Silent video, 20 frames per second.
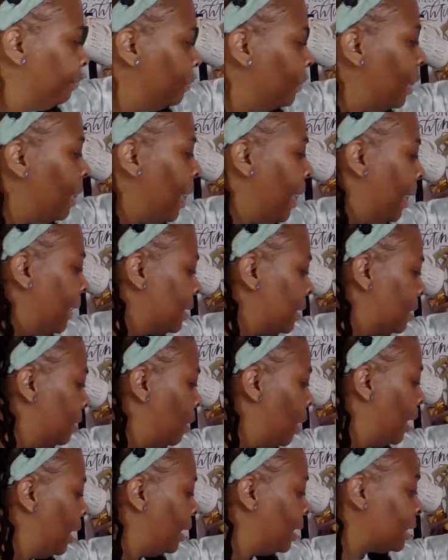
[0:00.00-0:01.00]
Next,
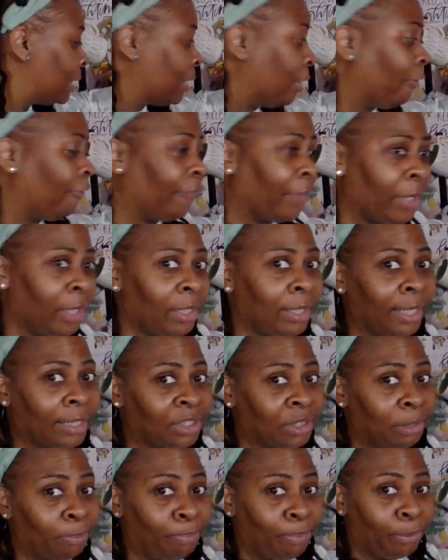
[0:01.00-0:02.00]
it is so funny that
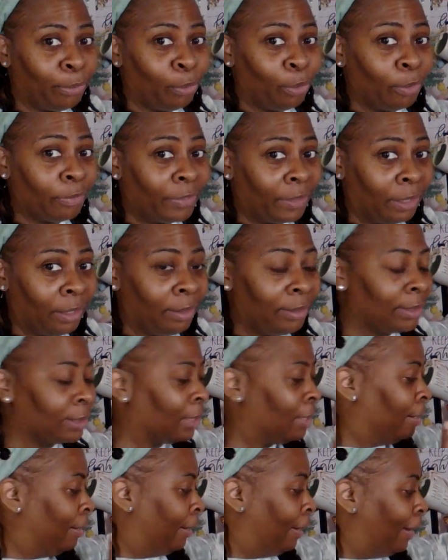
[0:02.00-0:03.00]
she pulled these
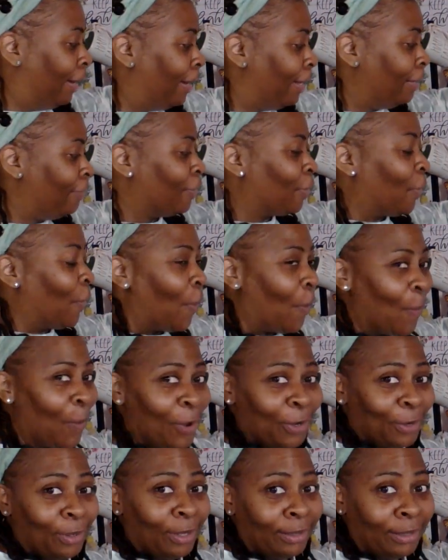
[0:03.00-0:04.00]
in the
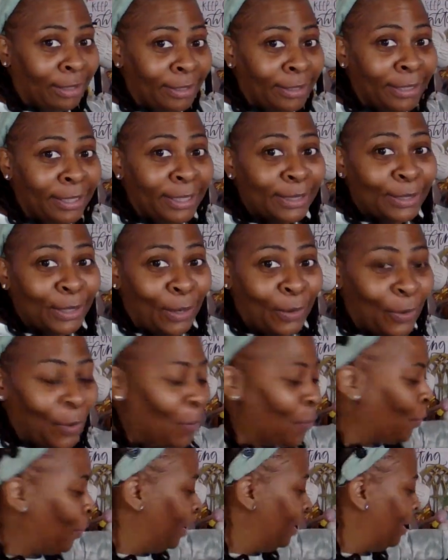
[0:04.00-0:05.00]
order that the cookies are
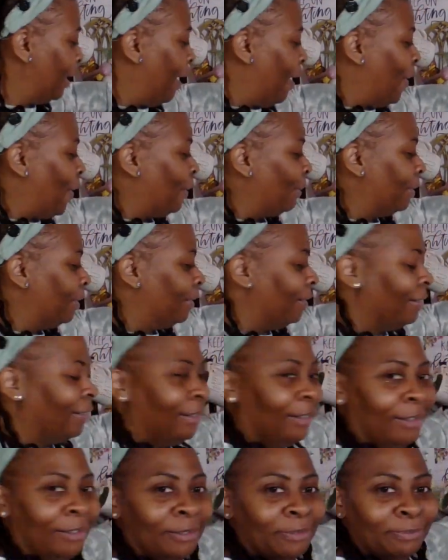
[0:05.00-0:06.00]
going, y'all.
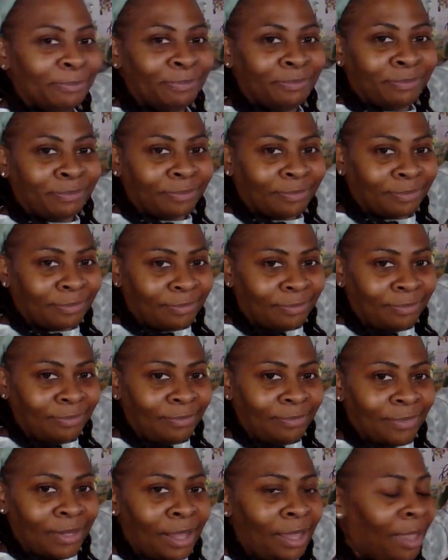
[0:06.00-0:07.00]
Look.
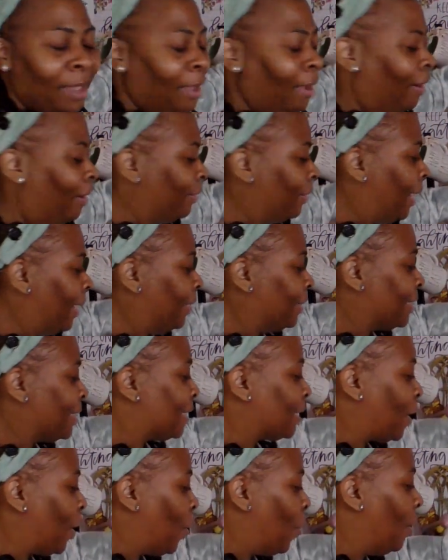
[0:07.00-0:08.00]
That is
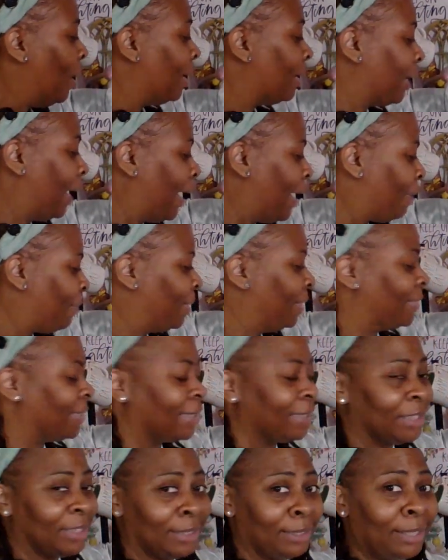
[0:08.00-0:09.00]
so
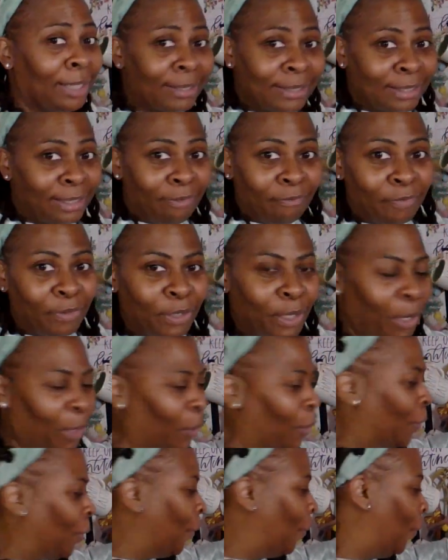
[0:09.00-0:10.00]
hilarious, and she doesn't even
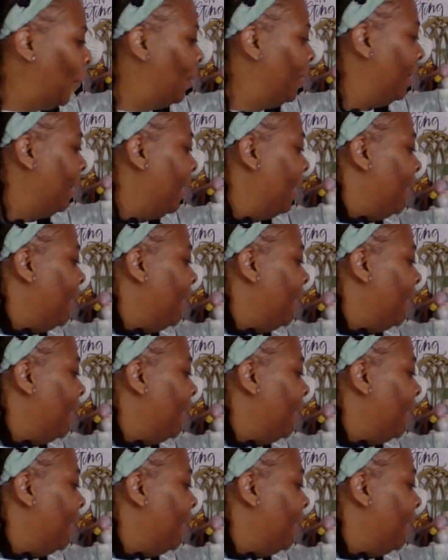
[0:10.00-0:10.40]
know.